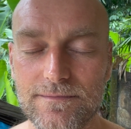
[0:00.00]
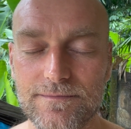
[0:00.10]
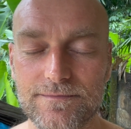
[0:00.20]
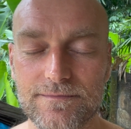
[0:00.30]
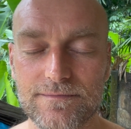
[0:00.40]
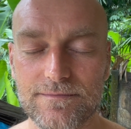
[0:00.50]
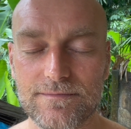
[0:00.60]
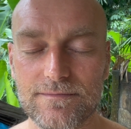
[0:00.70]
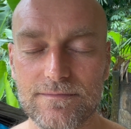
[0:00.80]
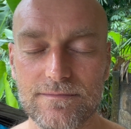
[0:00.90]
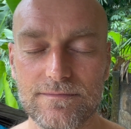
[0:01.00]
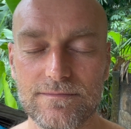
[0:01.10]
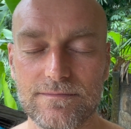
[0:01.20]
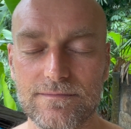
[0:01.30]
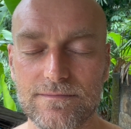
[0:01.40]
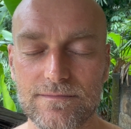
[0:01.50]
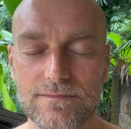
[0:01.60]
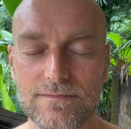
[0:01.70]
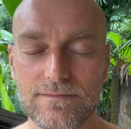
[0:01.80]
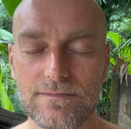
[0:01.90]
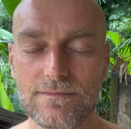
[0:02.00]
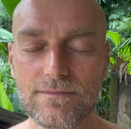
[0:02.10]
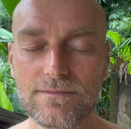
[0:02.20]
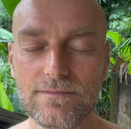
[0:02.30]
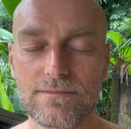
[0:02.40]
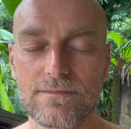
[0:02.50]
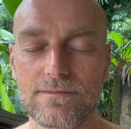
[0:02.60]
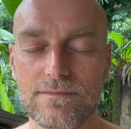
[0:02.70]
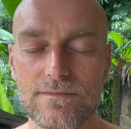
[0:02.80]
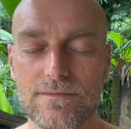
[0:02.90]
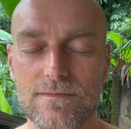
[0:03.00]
(no one is talking)